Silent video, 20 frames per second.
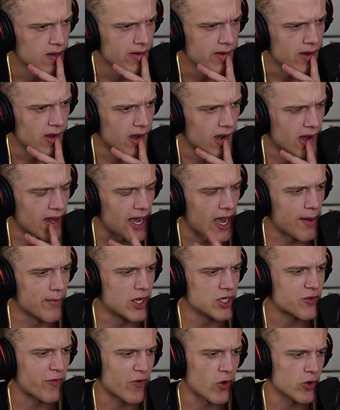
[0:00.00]
Uh, how
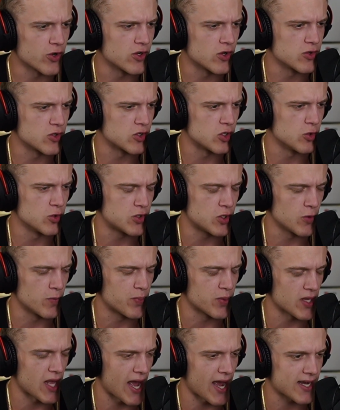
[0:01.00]
much for your YouTube
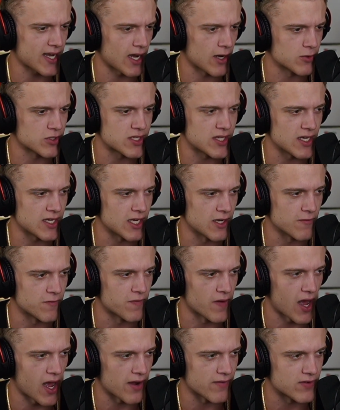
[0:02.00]
plaque? I was thinking
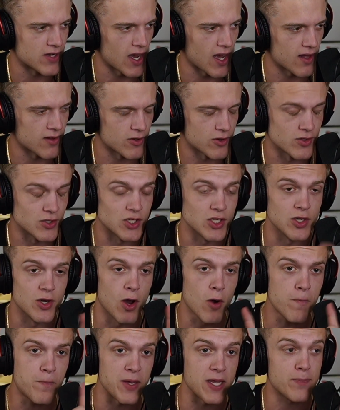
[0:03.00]
five dollars. You
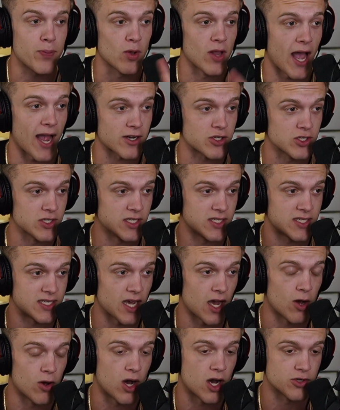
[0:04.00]
know, people actually
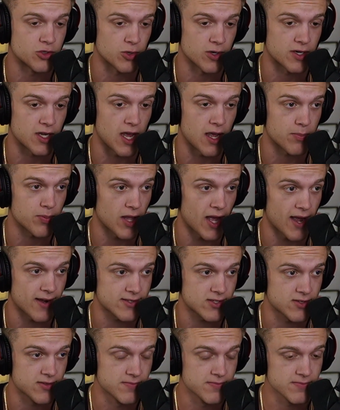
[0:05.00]
sell 100k
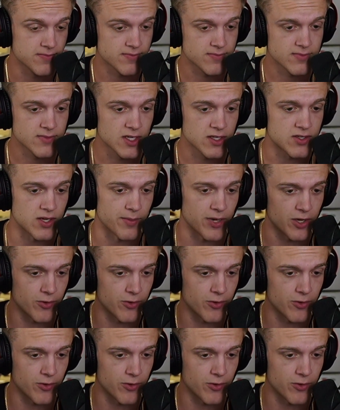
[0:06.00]
plaques. Somebody